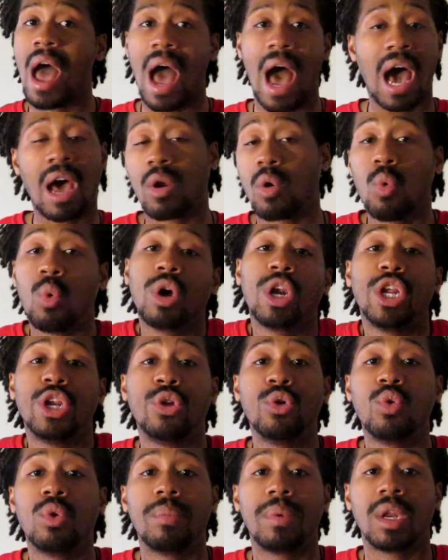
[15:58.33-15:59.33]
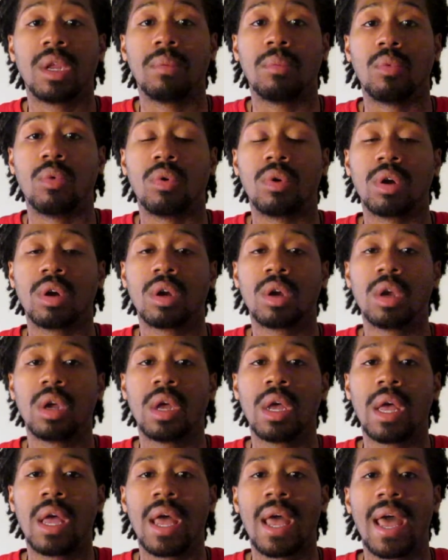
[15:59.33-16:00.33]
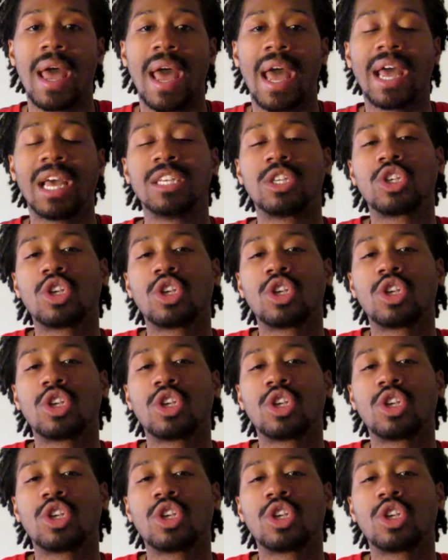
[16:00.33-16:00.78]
I don't want to do them anymore. And